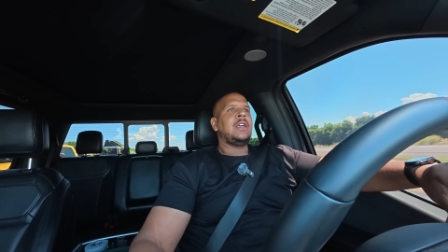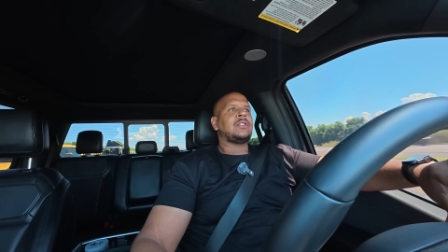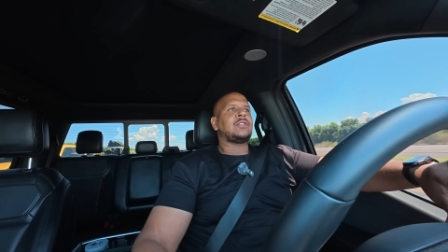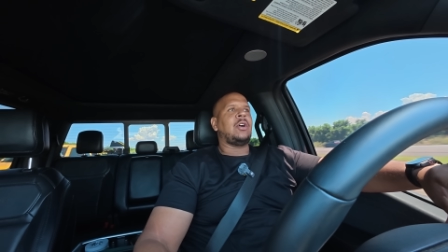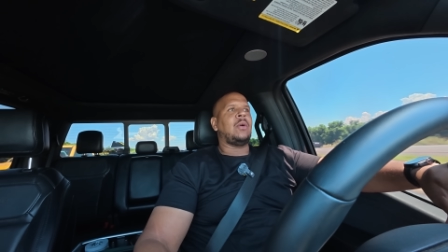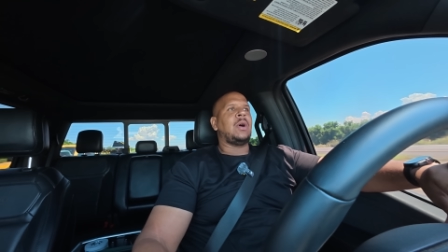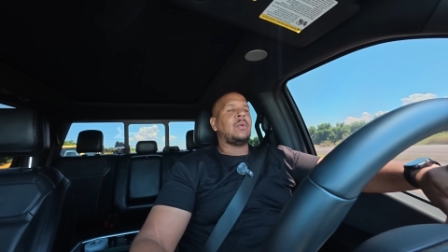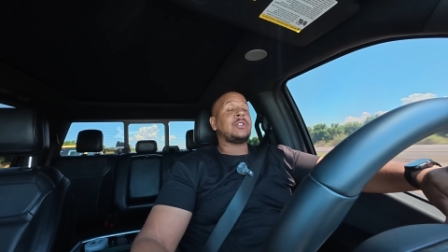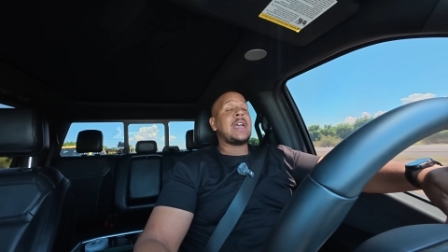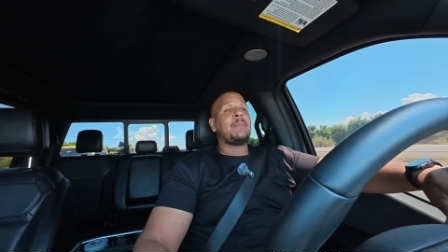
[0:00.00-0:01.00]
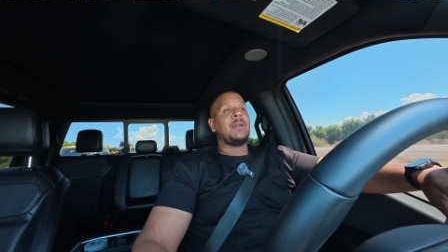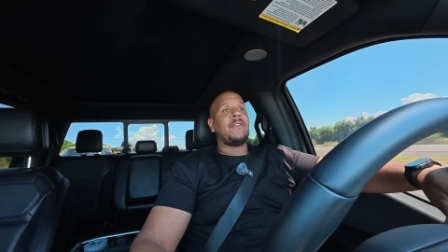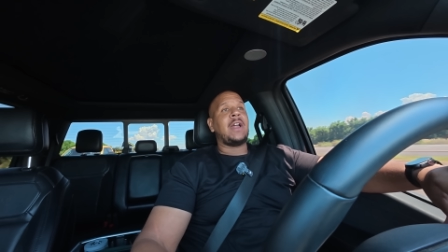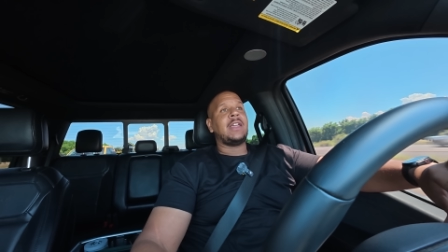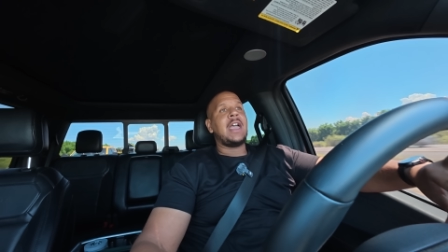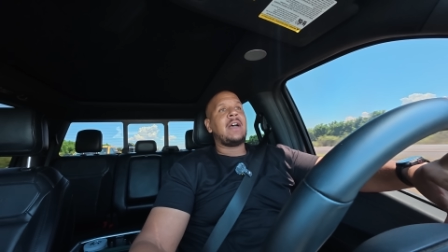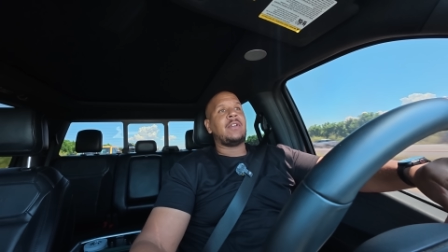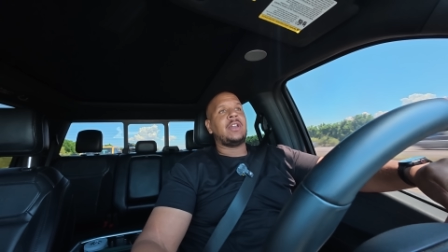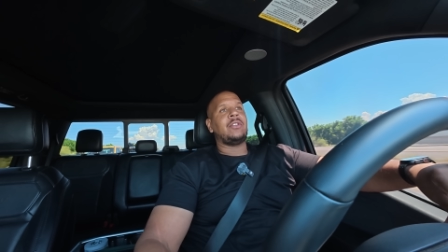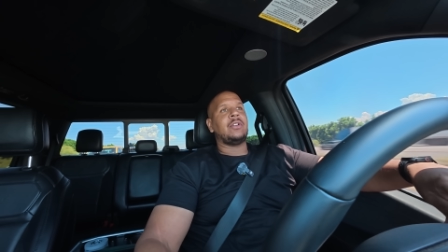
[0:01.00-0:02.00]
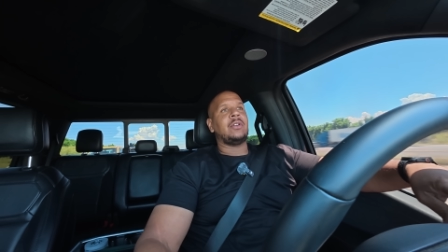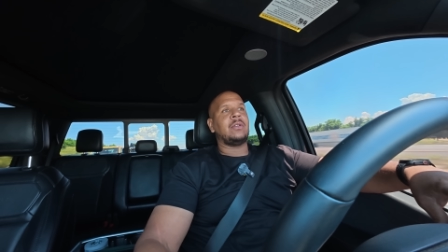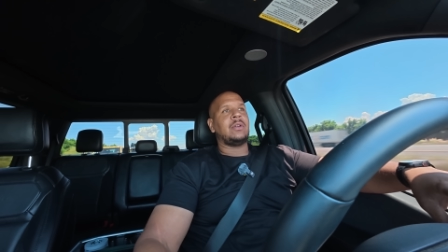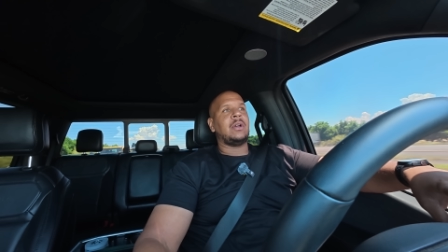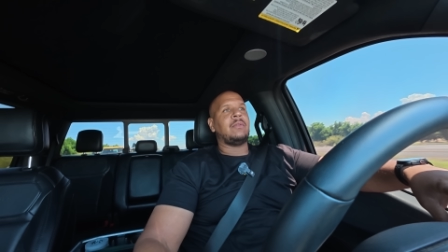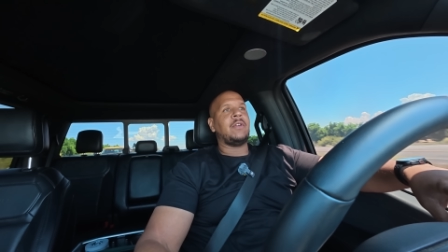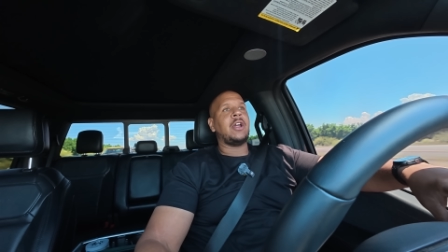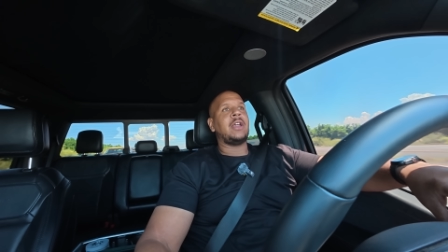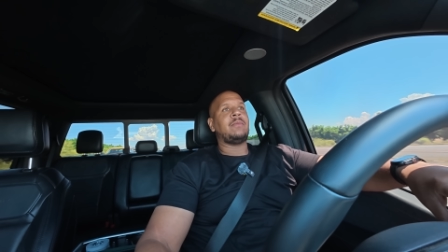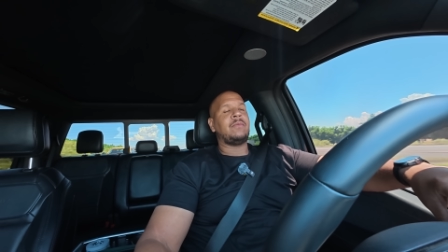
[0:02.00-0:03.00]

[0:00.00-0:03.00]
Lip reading: so we're just happy to finally have another very,